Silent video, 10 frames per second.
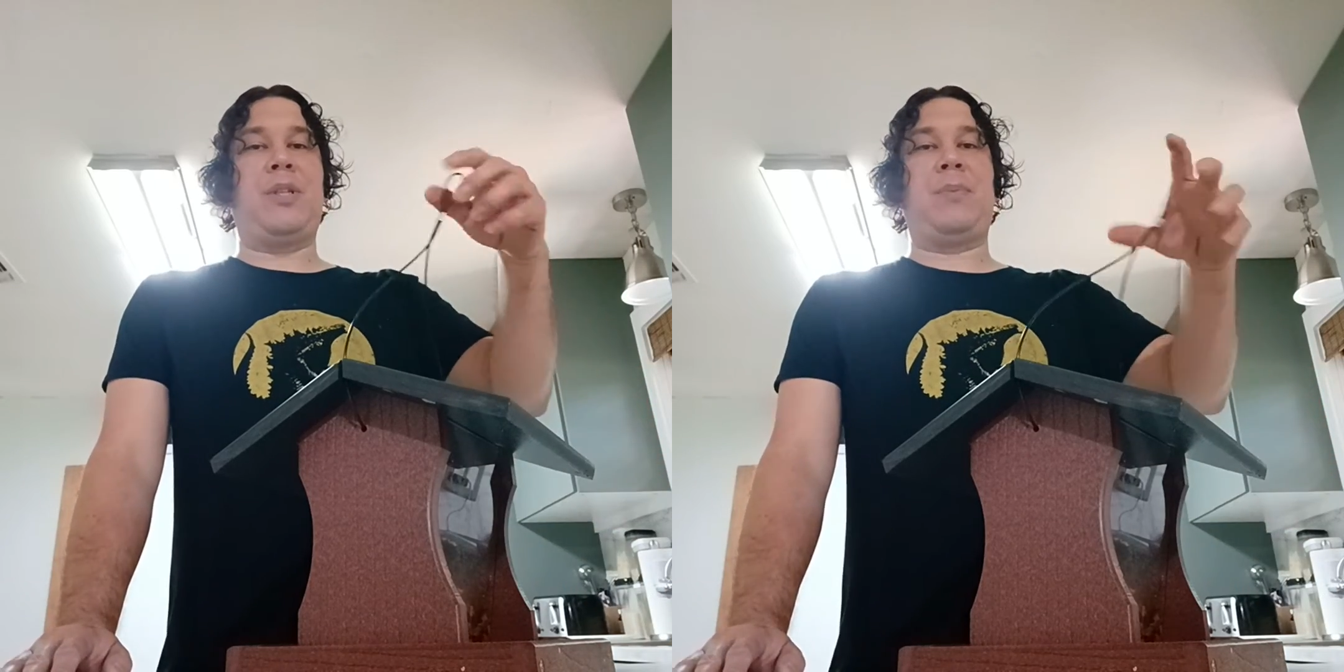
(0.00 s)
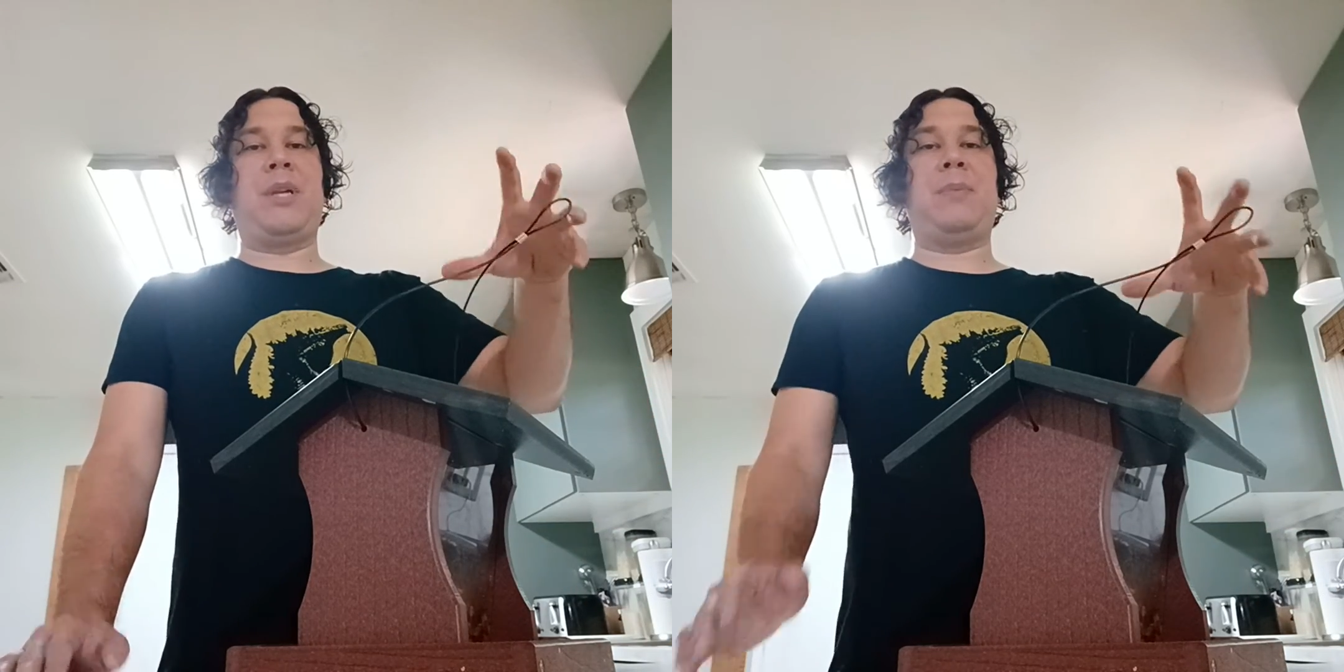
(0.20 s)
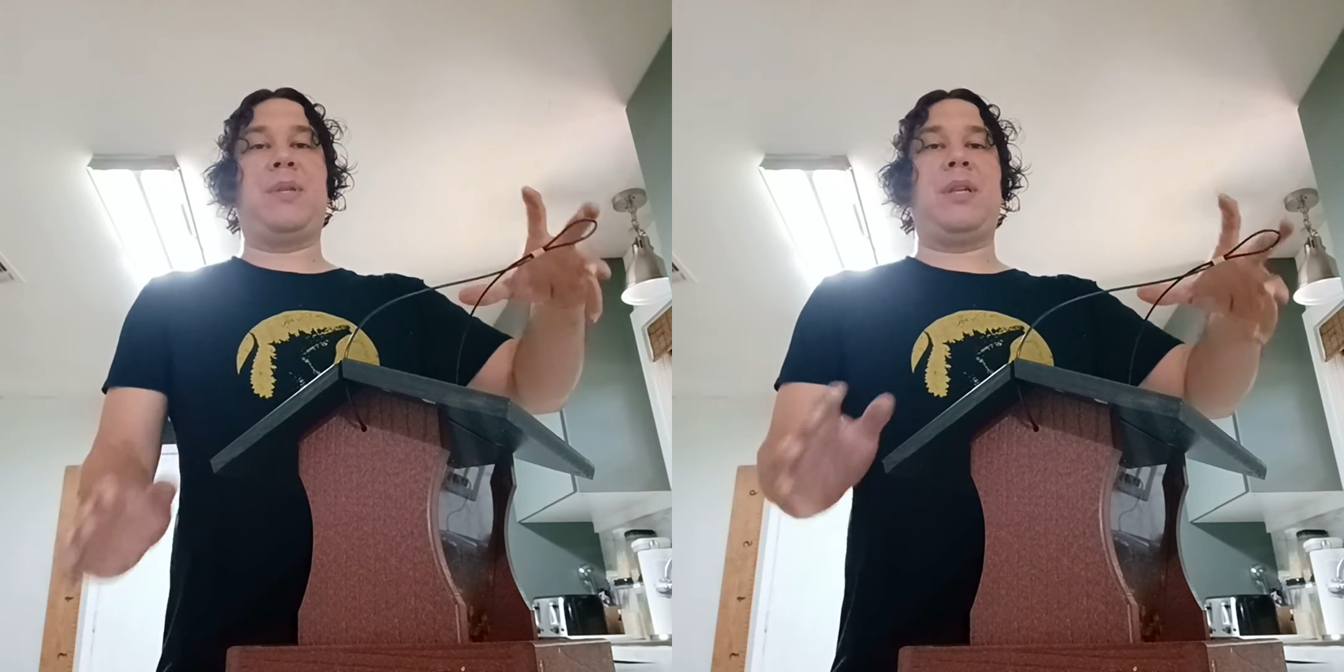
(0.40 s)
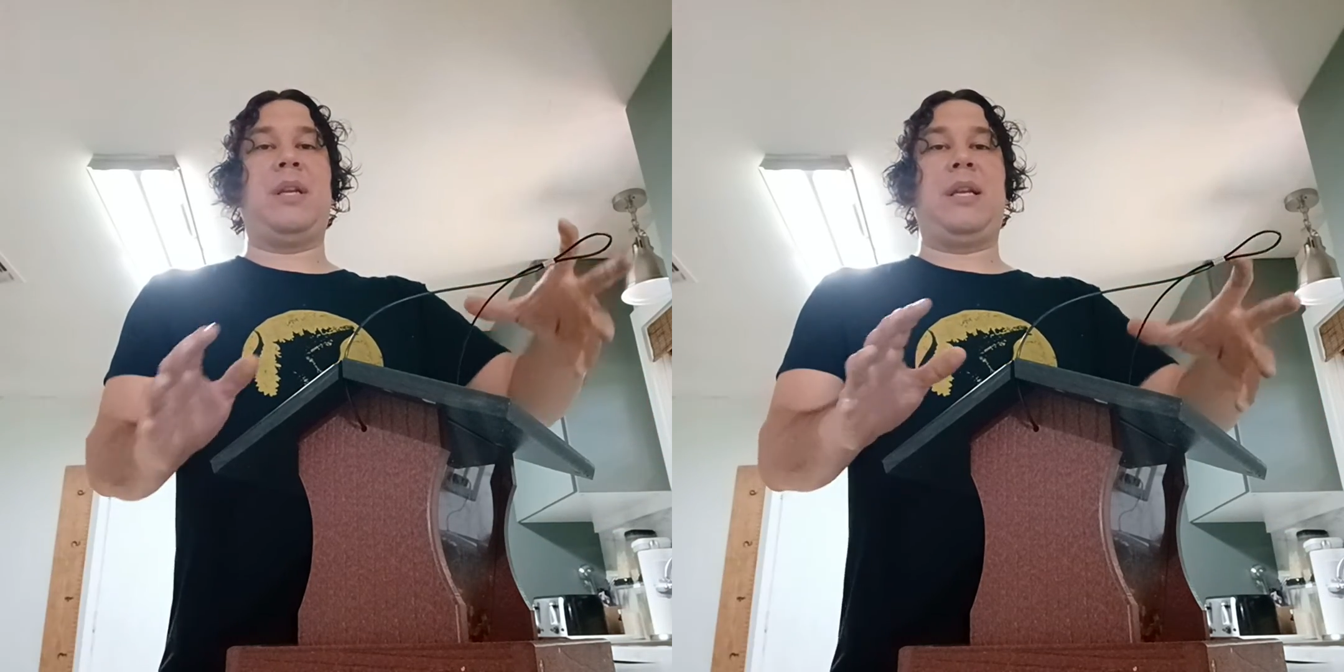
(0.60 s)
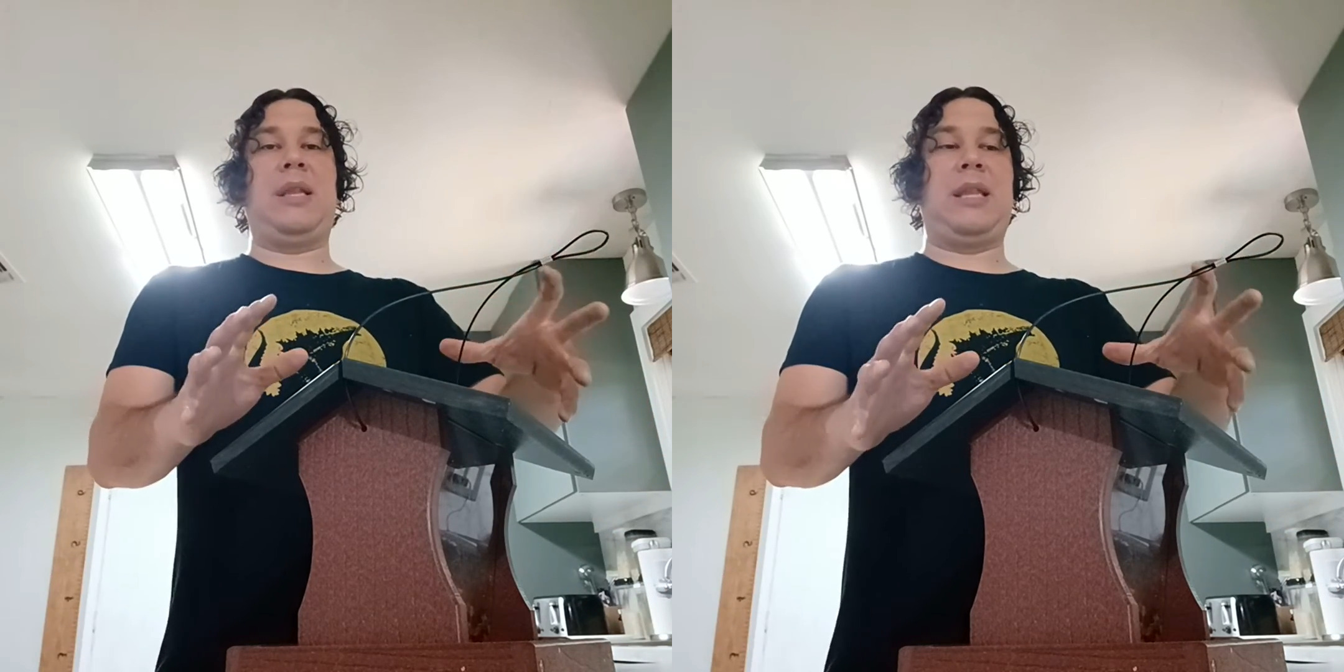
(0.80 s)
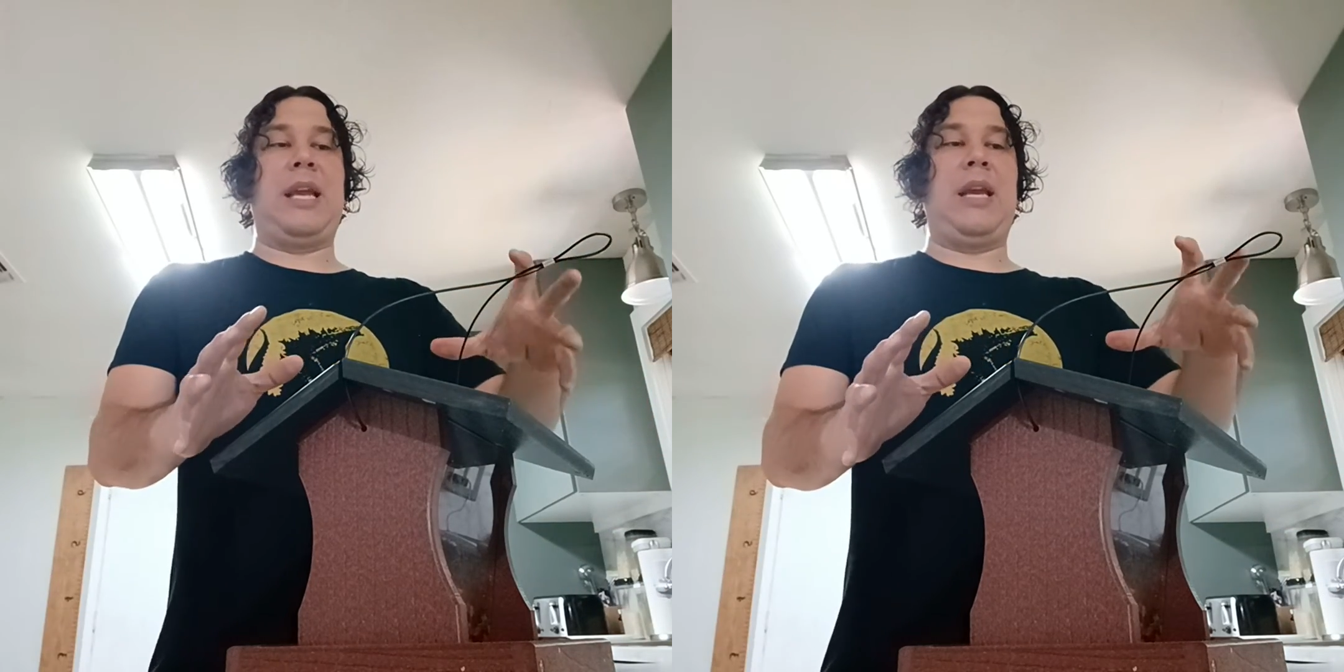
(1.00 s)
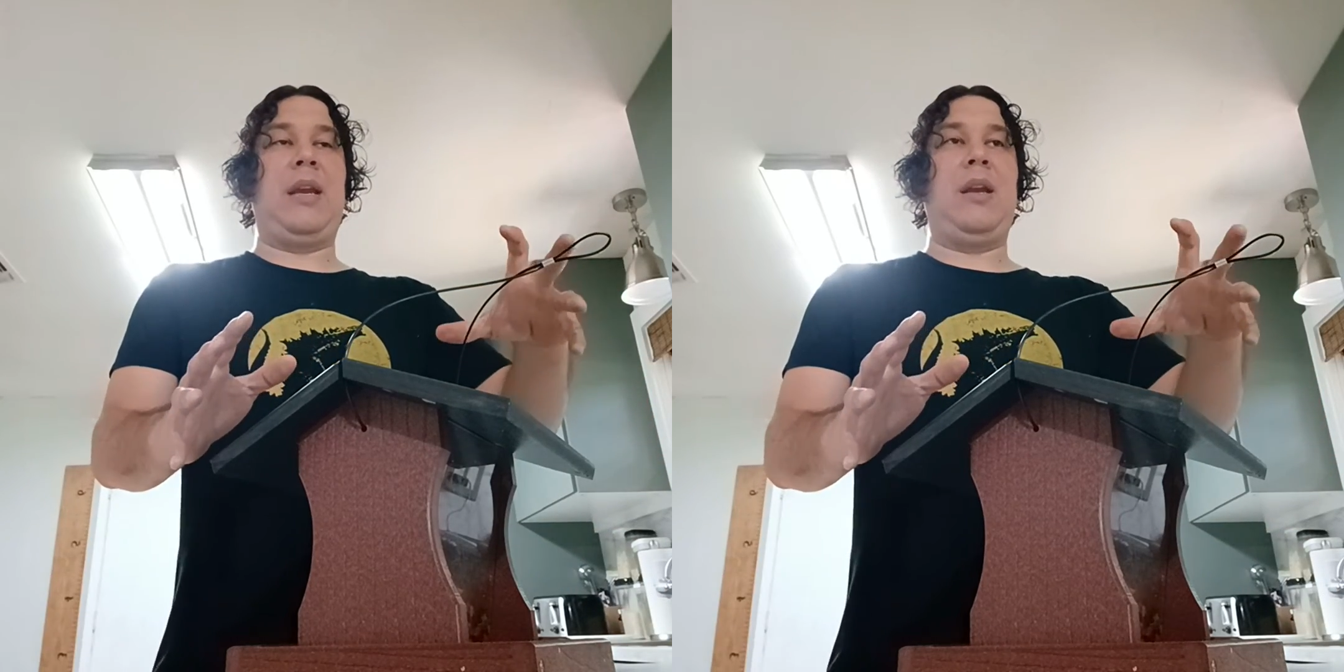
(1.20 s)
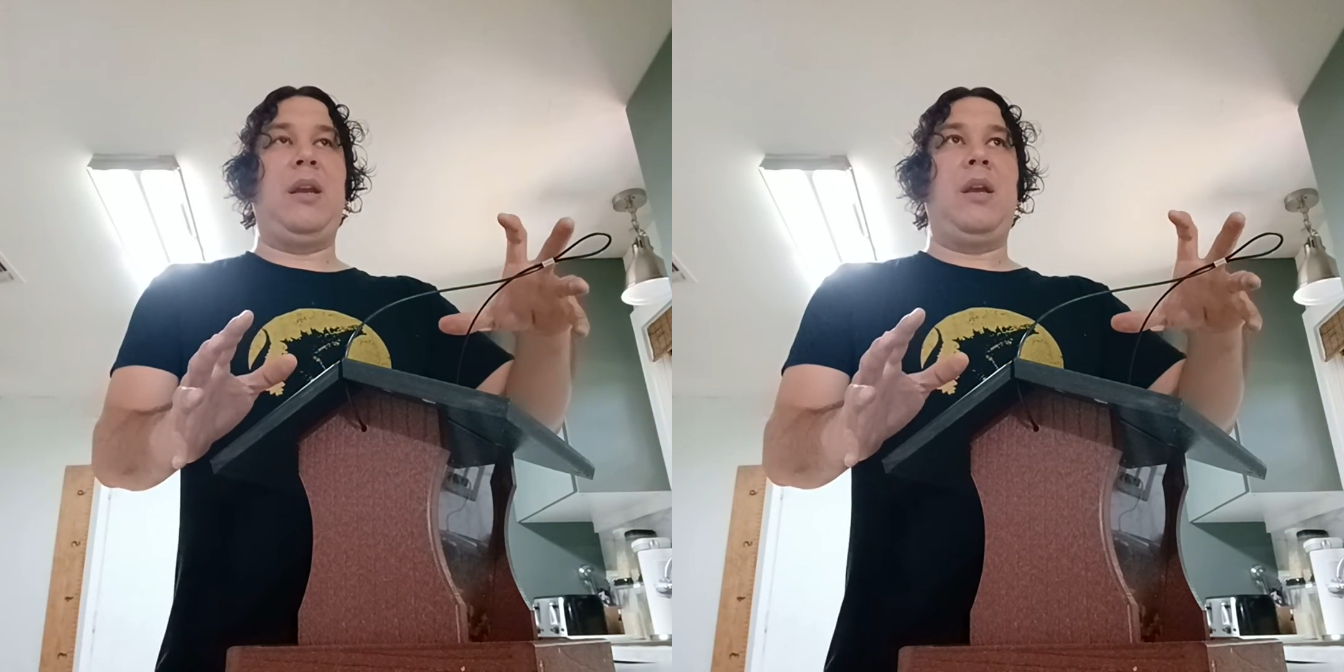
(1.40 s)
Sometimes they